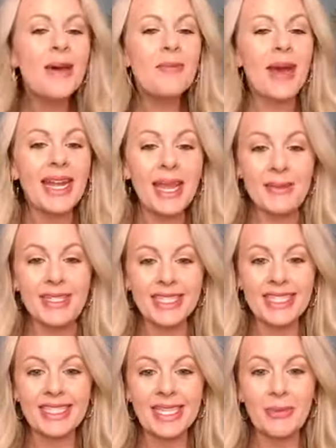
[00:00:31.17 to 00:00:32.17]
my name is
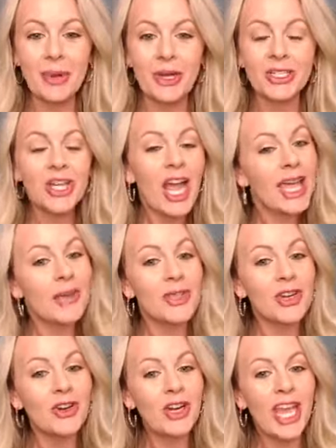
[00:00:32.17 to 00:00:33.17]
Lindsay Bush. I am
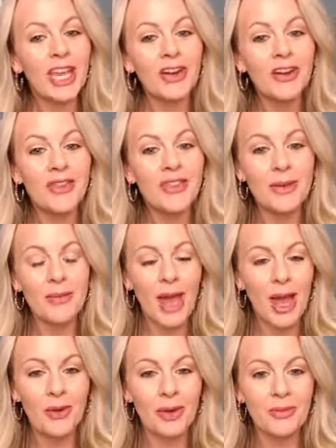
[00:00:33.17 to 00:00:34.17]
the creator of the
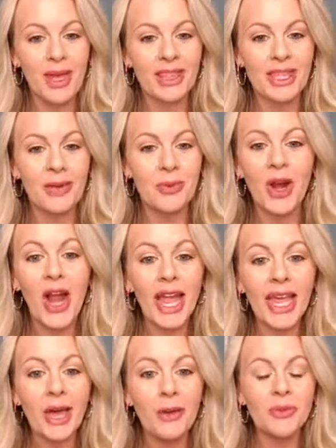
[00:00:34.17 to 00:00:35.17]
Empowered Method, where I
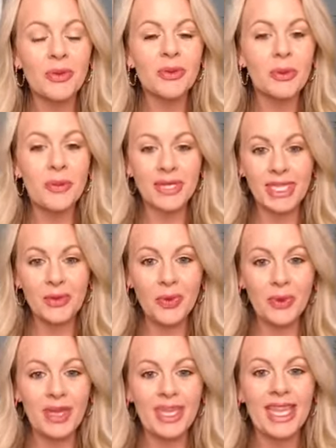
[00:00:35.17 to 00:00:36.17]
help the busy
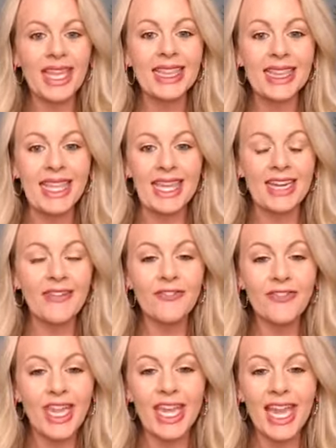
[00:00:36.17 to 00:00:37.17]
woman get lean,
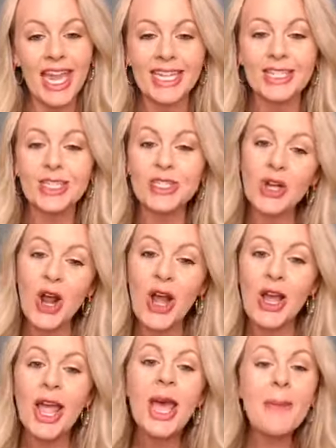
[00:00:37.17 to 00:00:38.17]
fit, and
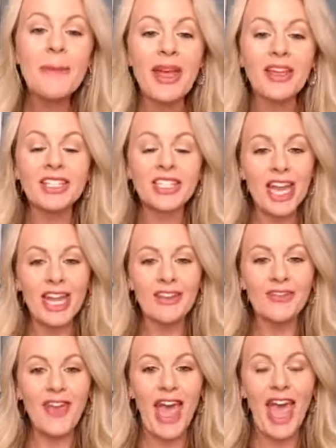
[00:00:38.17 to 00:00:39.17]
strong by
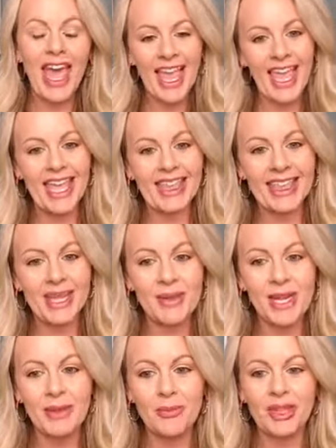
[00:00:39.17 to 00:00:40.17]
shedding fat and
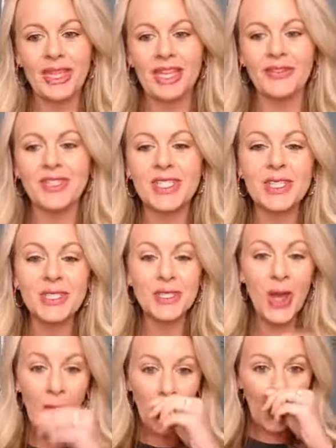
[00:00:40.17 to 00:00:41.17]
limiting beliefs.
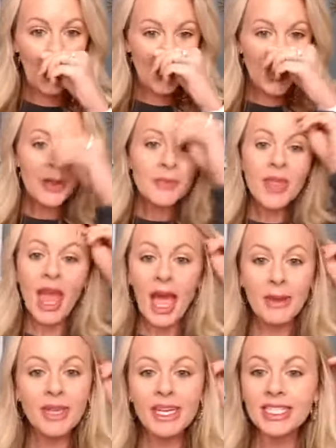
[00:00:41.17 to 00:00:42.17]
So
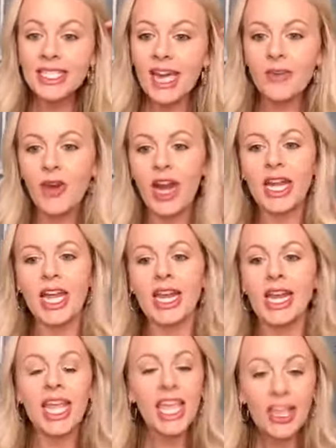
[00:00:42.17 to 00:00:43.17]
I'm gonna dive right
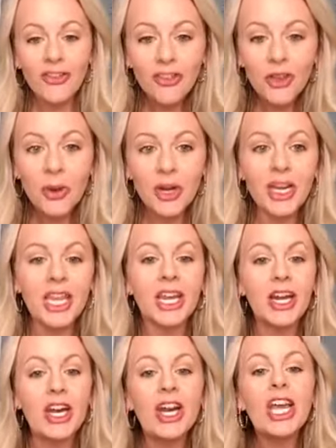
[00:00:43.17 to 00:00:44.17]
in. If you are
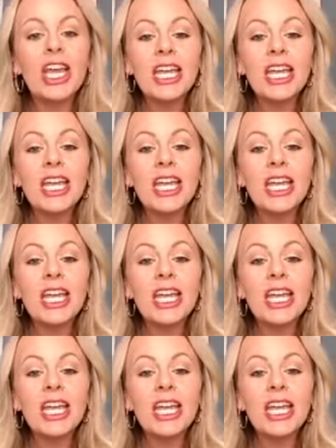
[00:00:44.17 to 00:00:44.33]
here,